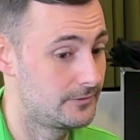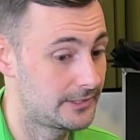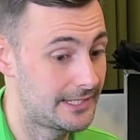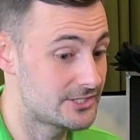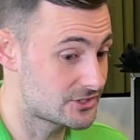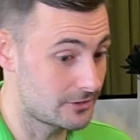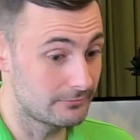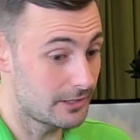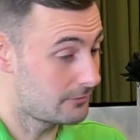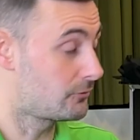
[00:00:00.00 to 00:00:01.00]
kids
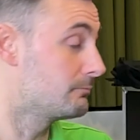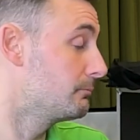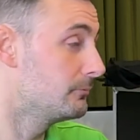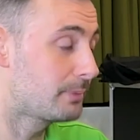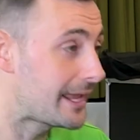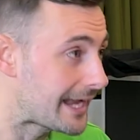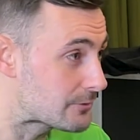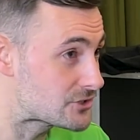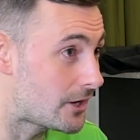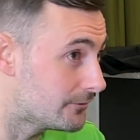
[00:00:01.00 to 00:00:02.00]
from playing
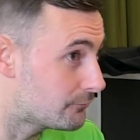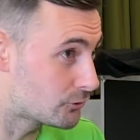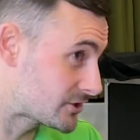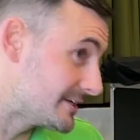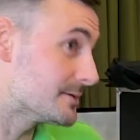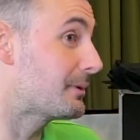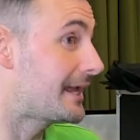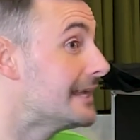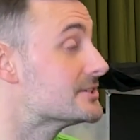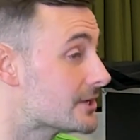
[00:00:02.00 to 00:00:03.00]
outside, unfortunately, to
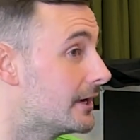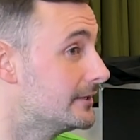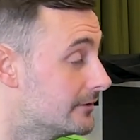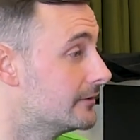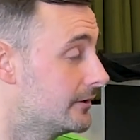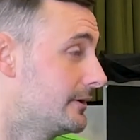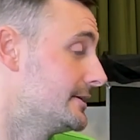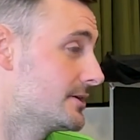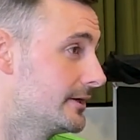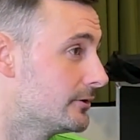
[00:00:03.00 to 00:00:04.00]
playing inside, and
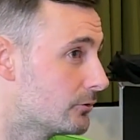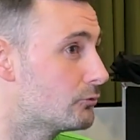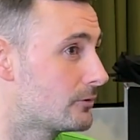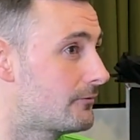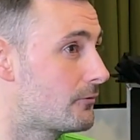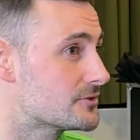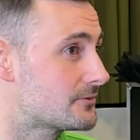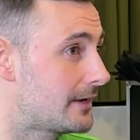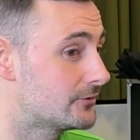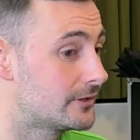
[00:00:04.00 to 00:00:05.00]
it all revolves
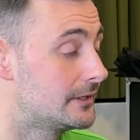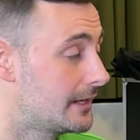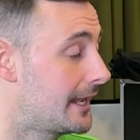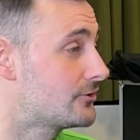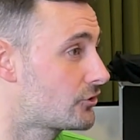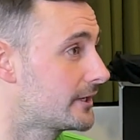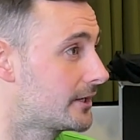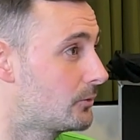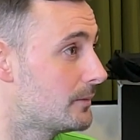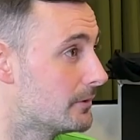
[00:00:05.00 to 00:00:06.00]
around electronic
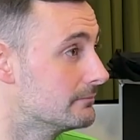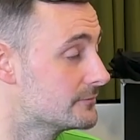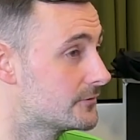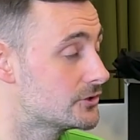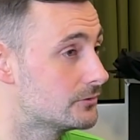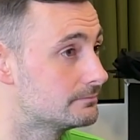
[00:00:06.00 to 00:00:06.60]
equipment, for sure.